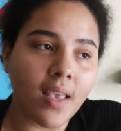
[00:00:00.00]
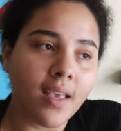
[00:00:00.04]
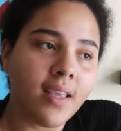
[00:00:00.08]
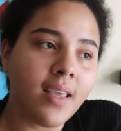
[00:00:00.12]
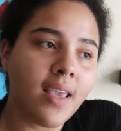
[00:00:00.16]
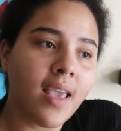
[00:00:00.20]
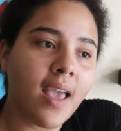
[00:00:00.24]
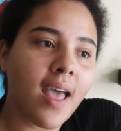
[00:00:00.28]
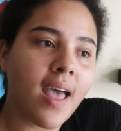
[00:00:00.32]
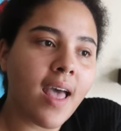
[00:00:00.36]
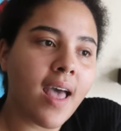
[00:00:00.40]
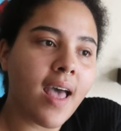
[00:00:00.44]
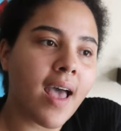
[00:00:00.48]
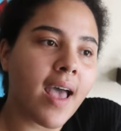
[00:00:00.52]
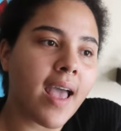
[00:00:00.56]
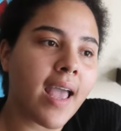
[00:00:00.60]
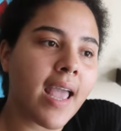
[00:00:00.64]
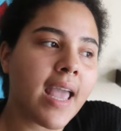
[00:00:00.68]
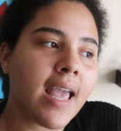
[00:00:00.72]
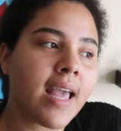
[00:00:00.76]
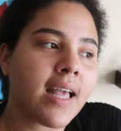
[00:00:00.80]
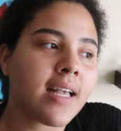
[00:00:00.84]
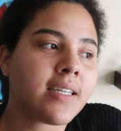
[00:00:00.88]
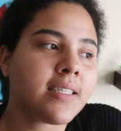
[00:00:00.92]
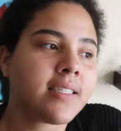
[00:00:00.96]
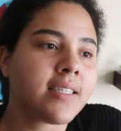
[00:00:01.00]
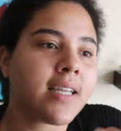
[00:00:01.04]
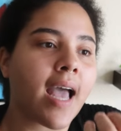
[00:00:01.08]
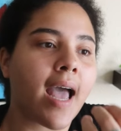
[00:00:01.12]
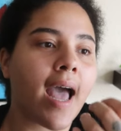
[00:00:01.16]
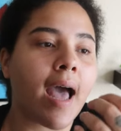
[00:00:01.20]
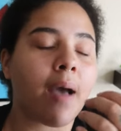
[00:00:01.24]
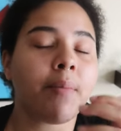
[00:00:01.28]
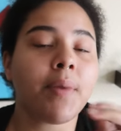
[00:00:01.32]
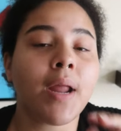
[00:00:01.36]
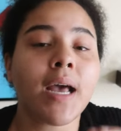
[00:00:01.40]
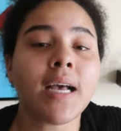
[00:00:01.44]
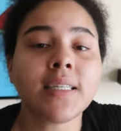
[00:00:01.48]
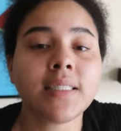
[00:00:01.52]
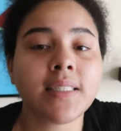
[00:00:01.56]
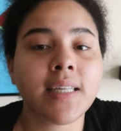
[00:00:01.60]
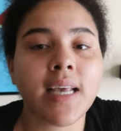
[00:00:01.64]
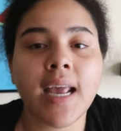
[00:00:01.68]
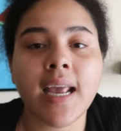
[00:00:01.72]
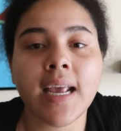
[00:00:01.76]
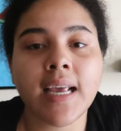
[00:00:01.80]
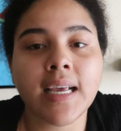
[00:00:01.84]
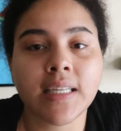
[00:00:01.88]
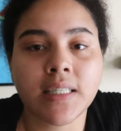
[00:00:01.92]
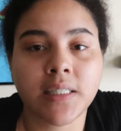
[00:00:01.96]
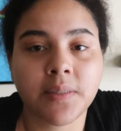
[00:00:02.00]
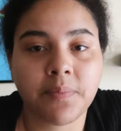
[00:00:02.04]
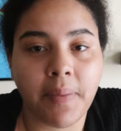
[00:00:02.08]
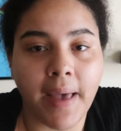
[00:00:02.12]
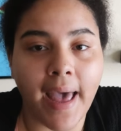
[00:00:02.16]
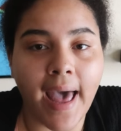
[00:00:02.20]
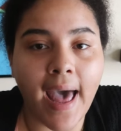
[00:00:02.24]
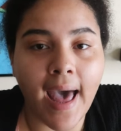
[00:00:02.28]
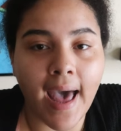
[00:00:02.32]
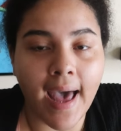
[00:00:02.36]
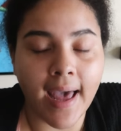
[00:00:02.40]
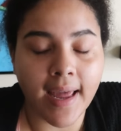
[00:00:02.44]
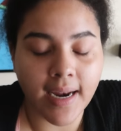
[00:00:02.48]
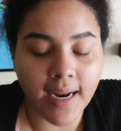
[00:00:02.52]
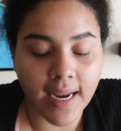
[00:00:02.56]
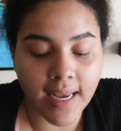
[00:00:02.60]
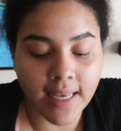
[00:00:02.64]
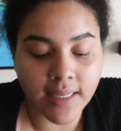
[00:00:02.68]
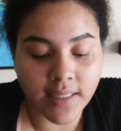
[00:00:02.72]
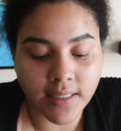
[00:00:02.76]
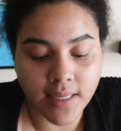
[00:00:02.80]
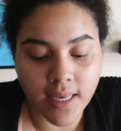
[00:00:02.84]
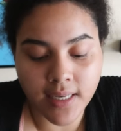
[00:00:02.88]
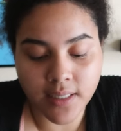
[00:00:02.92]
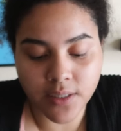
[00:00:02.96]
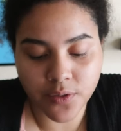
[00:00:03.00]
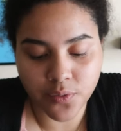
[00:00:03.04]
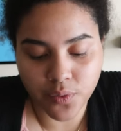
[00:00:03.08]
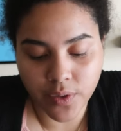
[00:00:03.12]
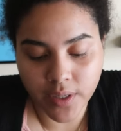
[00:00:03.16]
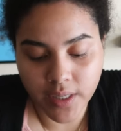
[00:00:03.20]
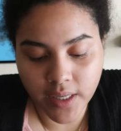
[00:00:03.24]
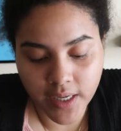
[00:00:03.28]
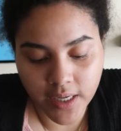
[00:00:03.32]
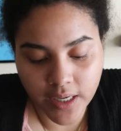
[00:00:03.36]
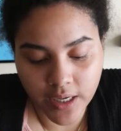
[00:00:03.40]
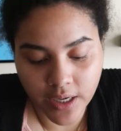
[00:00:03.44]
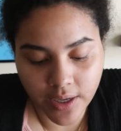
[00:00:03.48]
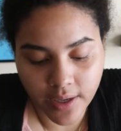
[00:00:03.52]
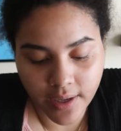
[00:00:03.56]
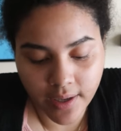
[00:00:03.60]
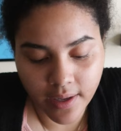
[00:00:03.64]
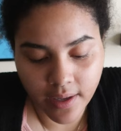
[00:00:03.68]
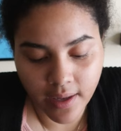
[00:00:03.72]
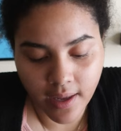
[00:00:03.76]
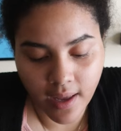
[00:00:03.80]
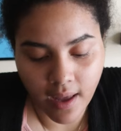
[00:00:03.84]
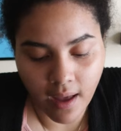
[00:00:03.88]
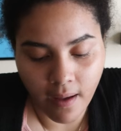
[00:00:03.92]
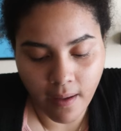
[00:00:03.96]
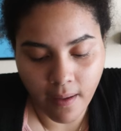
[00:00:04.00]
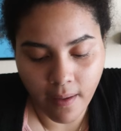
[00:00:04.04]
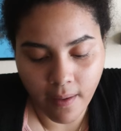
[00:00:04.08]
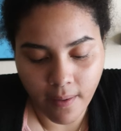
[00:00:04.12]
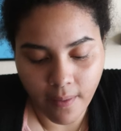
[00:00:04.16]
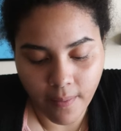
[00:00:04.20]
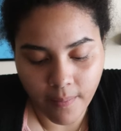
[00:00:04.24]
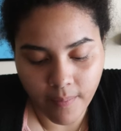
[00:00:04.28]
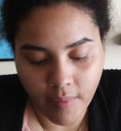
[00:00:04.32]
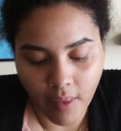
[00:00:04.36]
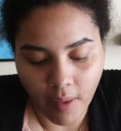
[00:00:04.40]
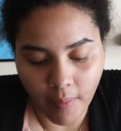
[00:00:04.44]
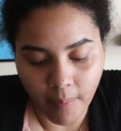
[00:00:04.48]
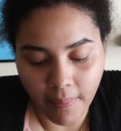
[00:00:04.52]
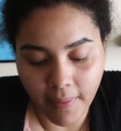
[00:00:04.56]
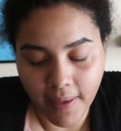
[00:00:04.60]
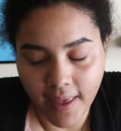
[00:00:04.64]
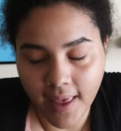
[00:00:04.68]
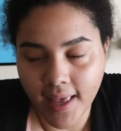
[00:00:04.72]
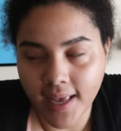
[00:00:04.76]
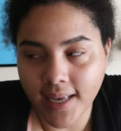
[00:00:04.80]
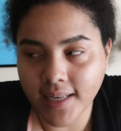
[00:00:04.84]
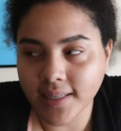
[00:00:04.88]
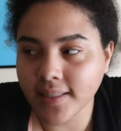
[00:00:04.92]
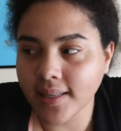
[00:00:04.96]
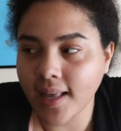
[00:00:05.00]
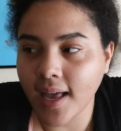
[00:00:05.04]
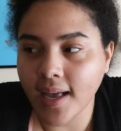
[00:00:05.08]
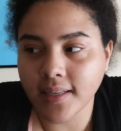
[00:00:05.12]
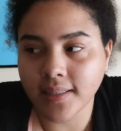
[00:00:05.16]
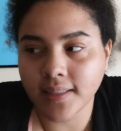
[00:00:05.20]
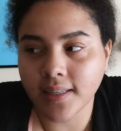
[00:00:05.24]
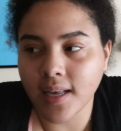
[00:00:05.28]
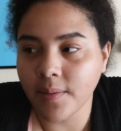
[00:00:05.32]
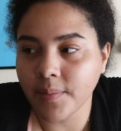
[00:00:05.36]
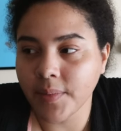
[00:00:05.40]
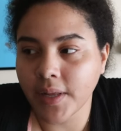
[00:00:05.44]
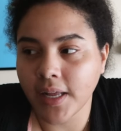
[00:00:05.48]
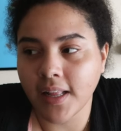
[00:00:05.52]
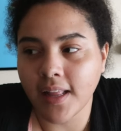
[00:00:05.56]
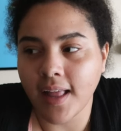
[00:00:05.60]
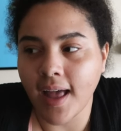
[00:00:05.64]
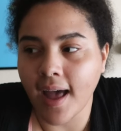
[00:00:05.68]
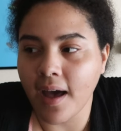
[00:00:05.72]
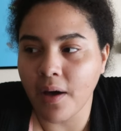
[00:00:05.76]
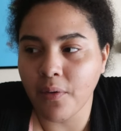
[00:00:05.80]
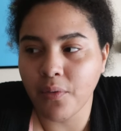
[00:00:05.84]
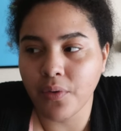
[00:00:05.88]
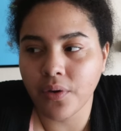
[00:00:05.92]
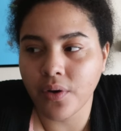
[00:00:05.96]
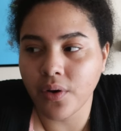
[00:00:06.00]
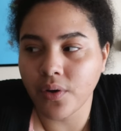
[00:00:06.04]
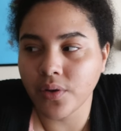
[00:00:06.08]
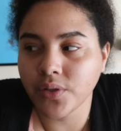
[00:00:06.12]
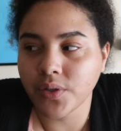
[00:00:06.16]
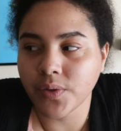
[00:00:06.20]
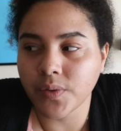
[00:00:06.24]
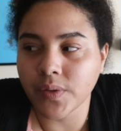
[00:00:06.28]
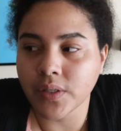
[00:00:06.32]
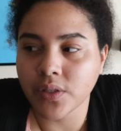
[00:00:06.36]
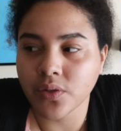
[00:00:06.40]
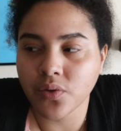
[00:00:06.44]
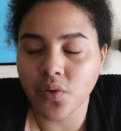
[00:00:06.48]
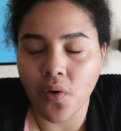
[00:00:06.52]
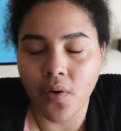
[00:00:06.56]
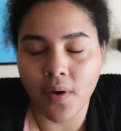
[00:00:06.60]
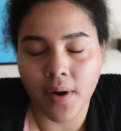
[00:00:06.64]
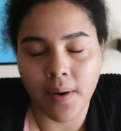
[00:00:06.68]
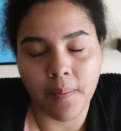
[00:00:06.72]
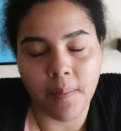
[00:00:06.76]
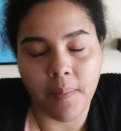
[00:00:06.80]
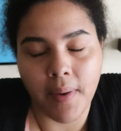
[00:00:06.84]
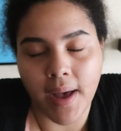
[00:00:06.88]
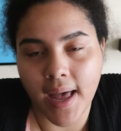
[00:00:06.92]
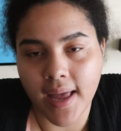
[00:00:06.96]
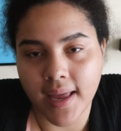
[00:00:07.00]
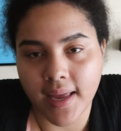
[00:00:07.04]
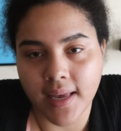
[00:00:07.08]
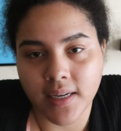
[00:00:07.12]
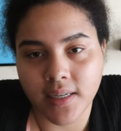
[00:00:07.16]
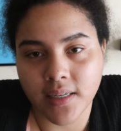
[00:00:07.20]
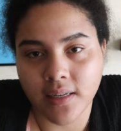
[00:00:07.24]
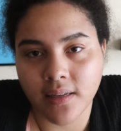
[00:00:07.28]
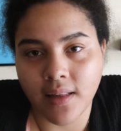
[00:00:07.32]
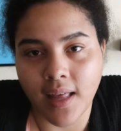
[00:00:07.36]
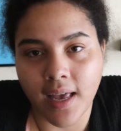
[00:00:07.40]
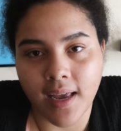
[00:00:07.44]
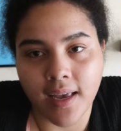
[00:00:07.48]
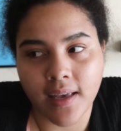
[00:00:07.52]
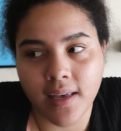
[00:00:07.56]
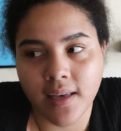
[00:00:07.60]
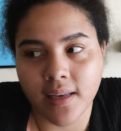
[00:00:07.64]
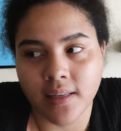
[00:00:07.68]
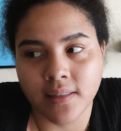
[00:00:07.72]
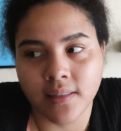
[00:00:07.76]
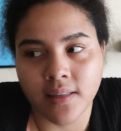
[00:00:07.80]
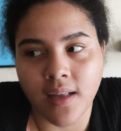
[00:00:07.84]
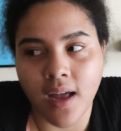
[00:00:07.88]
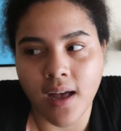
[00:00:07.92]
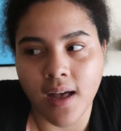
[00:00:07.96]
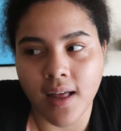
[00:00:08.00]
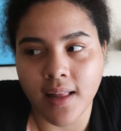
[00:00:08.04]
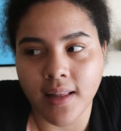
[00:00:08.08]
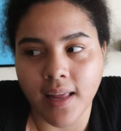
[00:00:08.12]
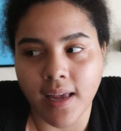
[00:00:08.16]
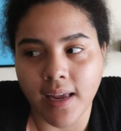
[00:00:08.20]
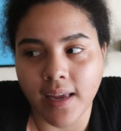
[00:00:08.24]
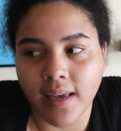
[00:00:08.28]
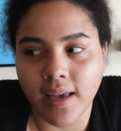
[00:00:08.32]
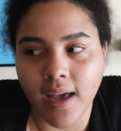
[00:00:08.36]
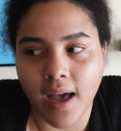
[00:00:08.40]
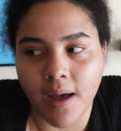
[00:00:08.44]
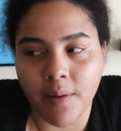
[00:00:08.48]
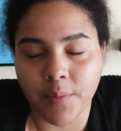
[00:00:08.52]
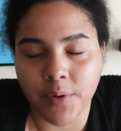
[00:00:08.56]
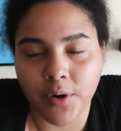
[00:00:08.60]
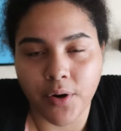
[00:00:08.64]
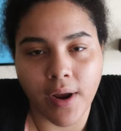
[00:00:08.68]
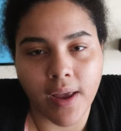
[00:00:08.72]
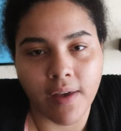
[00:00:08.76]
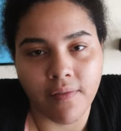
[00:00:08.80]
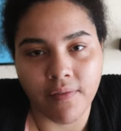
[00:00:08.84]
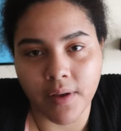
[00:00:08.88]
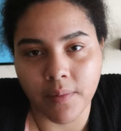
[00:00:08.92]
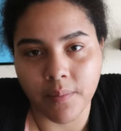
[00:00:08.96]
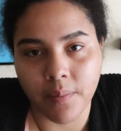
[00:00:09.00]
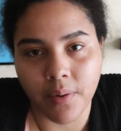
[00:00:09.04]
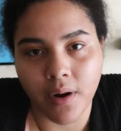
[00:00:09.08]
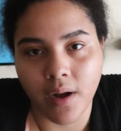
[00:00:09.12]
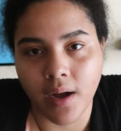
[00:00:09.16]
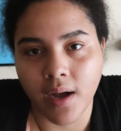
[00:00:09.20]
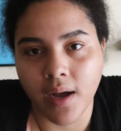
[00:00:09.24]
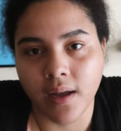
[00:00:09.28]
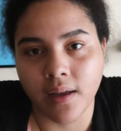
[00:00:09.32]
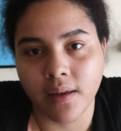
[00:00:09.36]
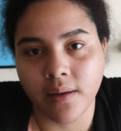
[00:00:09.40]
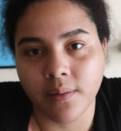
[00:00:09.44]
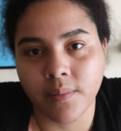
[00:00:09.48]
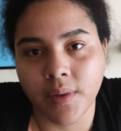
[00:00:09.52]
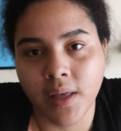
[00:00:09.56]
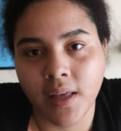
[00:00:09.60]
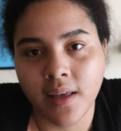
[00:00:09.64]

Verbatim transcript: Yeah, and I'm not saying it's bad. It's it's really good, um, but it's not something that I would go to the store and buy it. Like, it's not like I'm craving Prime.